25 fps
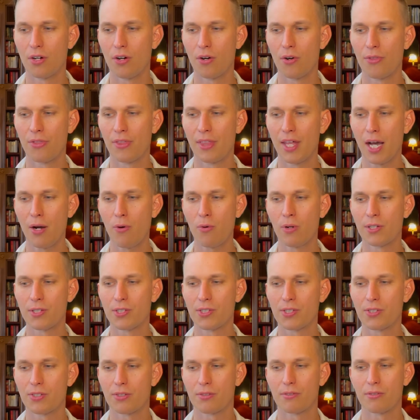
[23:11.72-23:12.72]
that
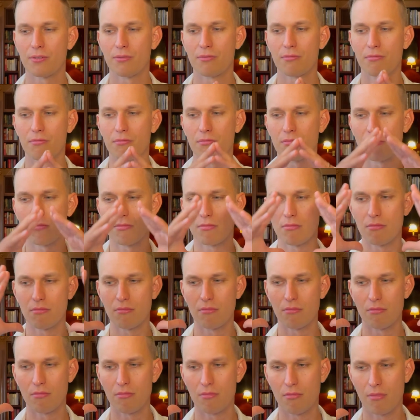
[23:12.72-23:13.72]
was
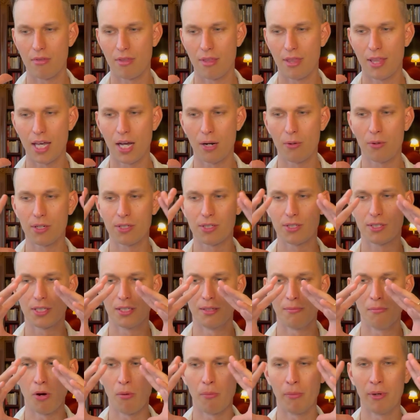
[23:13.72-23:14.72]

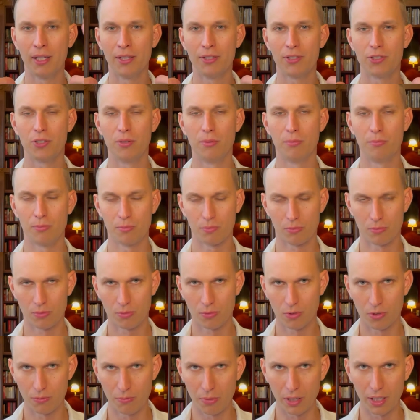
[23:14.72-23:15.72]
the momentum
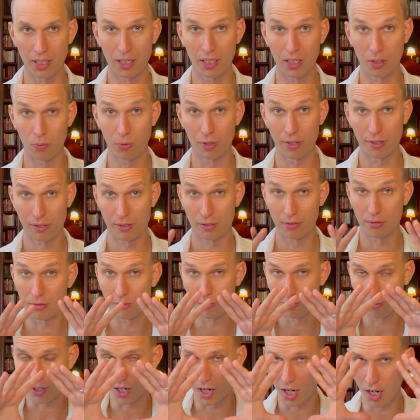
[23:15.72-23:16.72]
to begin with.
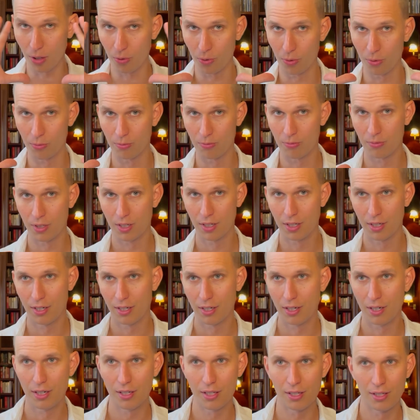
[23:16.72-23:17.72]
How
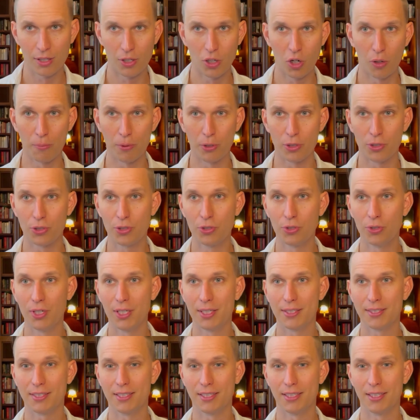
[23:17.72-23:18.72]
the
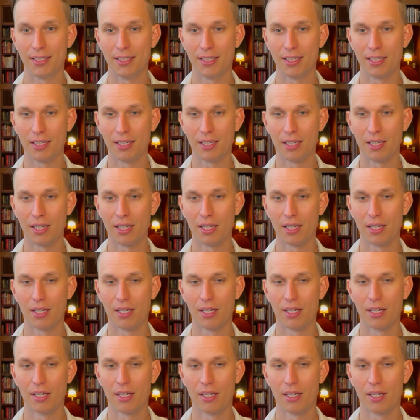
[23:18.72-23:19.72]
opportunity
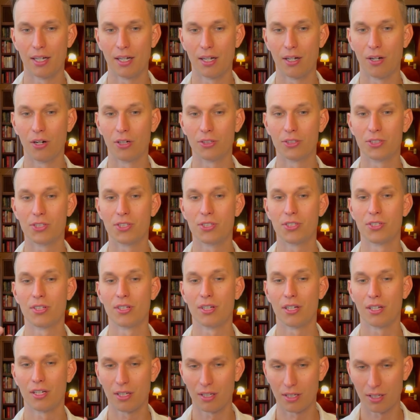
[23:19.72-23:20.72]
got
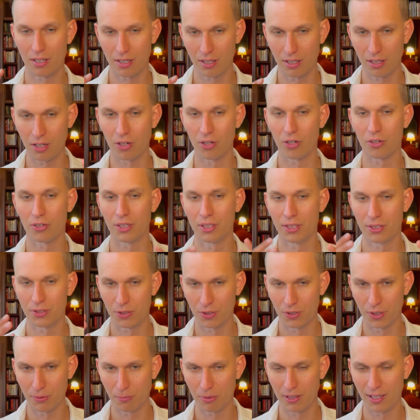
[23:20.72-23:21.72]
into
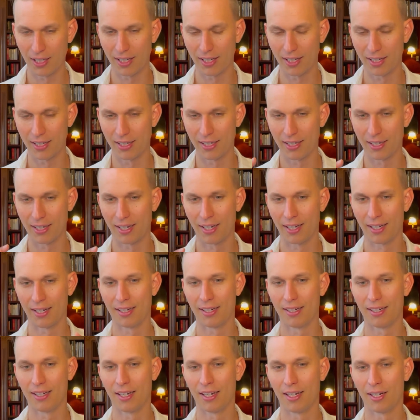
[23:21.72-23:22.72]
the play,
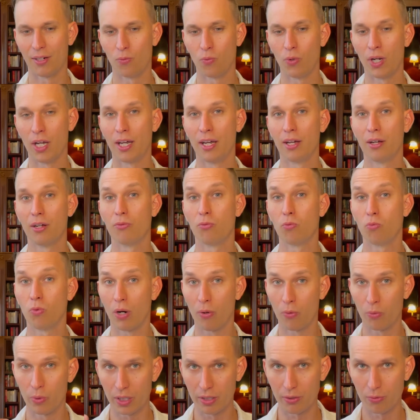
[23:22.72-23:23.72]
and
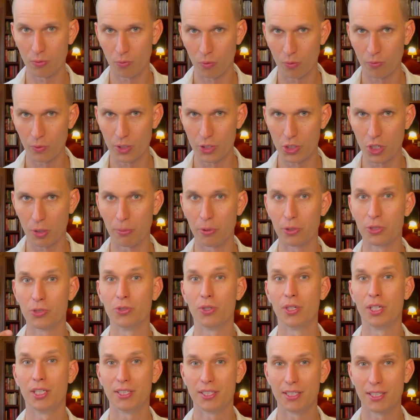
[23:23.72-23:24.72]
which
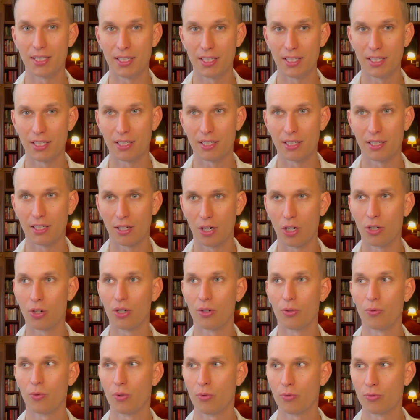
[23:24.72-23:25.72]
opportunity, or
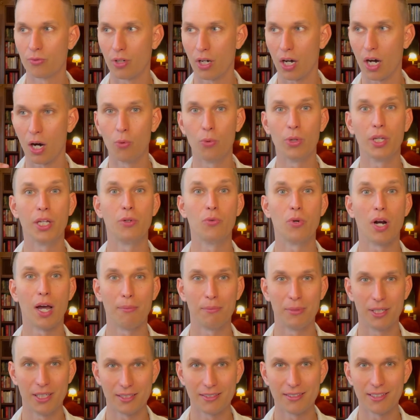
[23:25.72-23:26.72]
how we
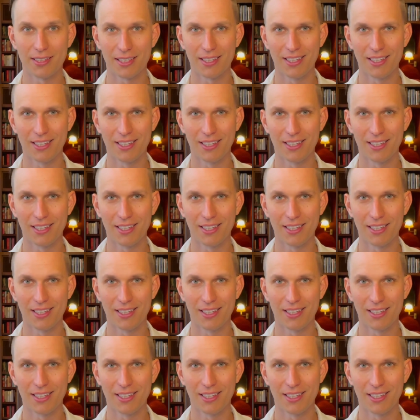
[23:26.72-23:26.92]
grabbed it